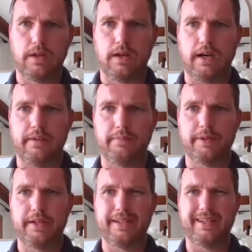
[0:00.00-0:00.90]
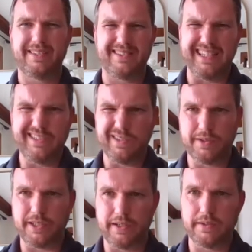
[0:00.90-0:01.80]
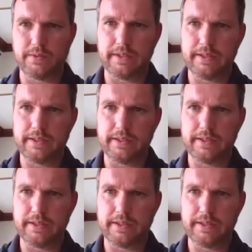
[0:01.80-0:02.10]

I put it in here because it's easier to share this way.